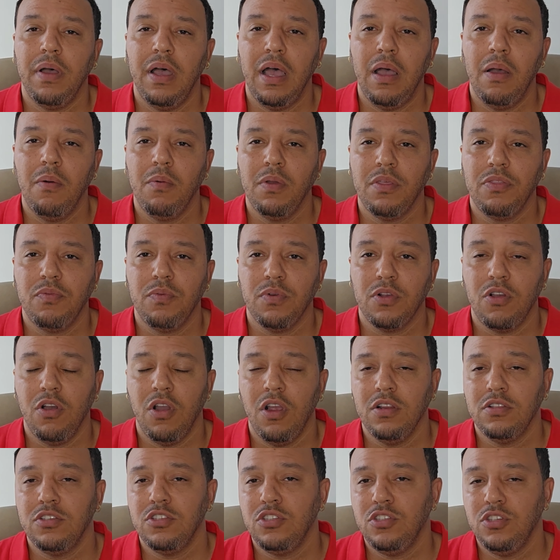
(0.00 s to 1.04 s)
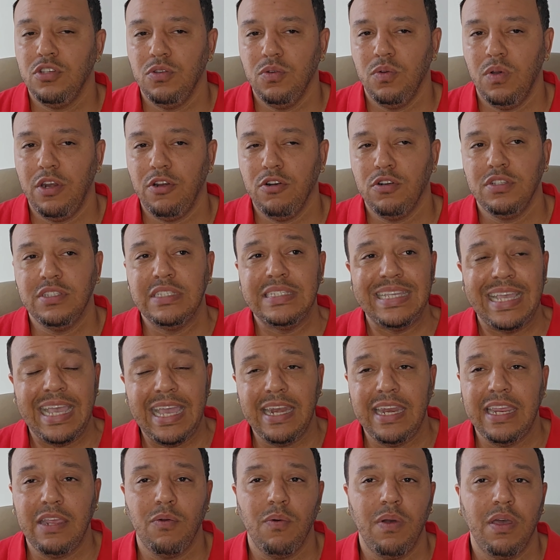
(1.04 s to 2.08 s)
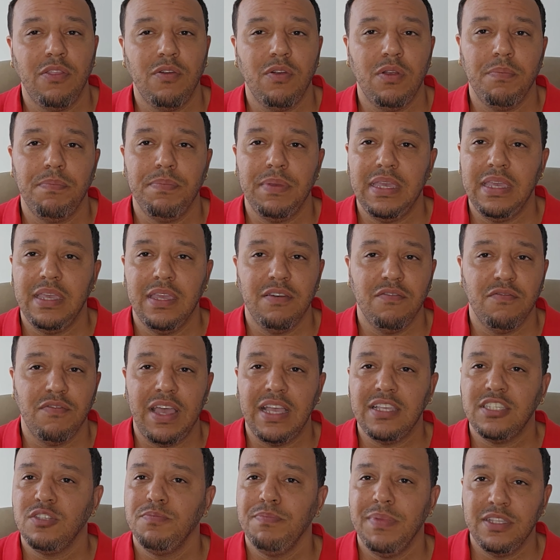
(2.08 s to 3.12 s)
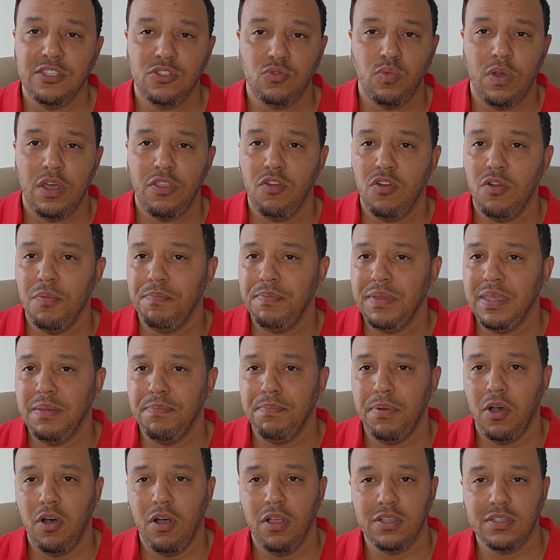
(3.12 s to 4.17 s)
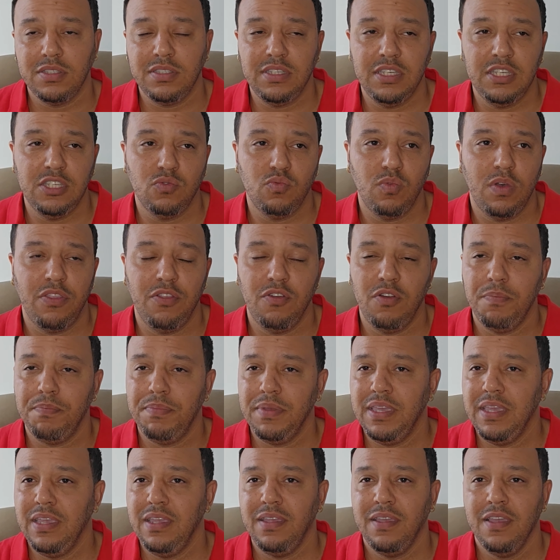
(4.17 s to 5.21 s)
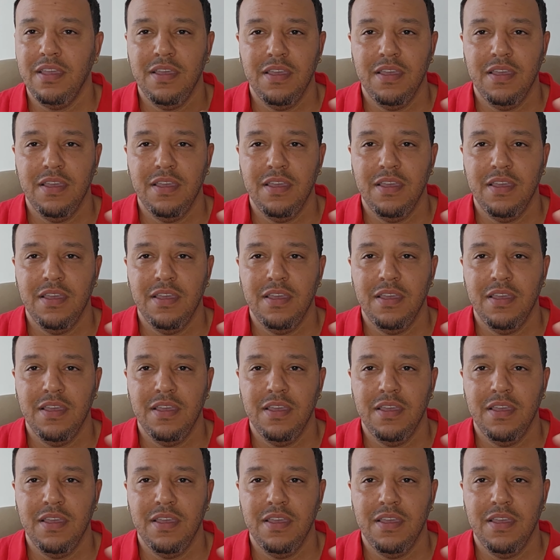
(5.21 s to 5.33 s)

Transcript: with regards to understanding, whether it be investments, whether it be policies, whether it be